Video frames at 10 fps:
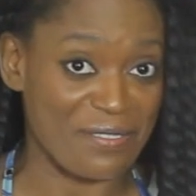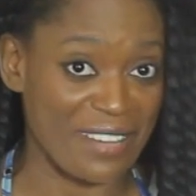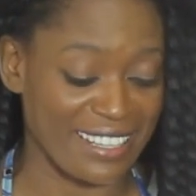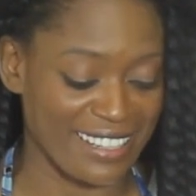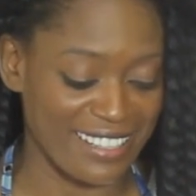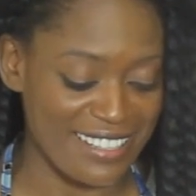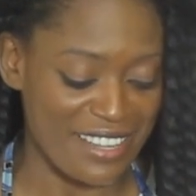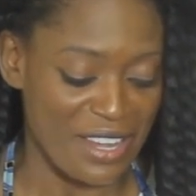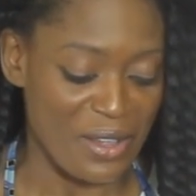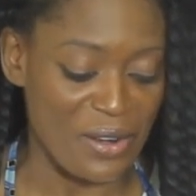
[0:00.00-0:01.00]
fingers,
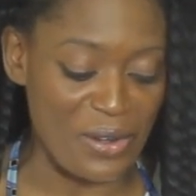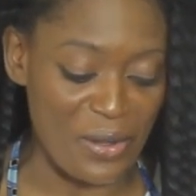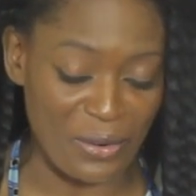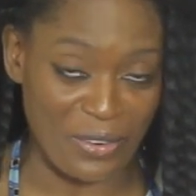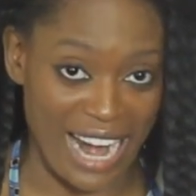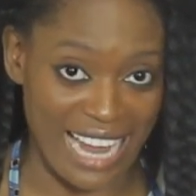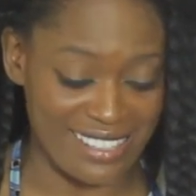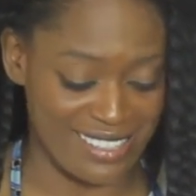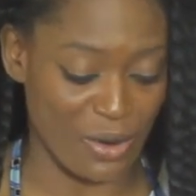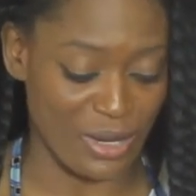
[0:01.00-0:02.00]
no
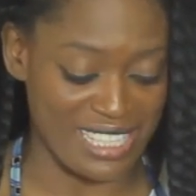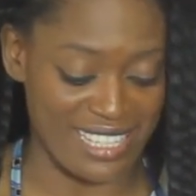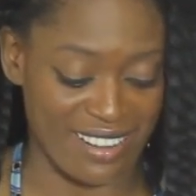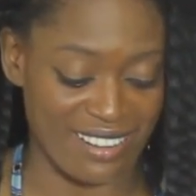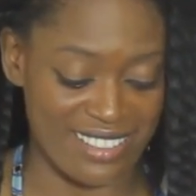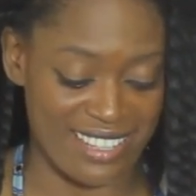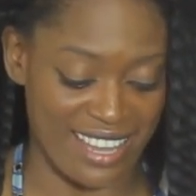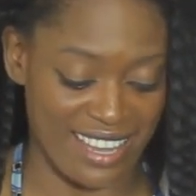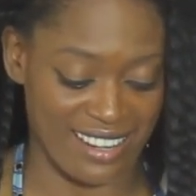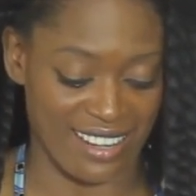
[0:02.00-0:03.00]
cracks or shells
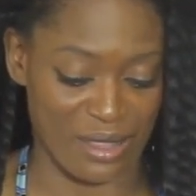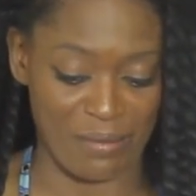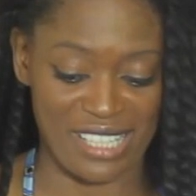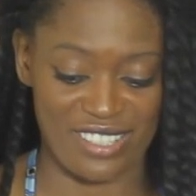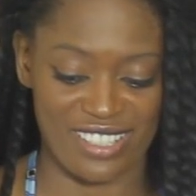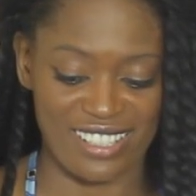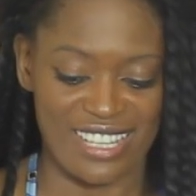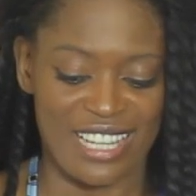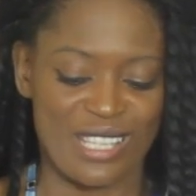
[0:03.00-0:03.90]
in the mixture.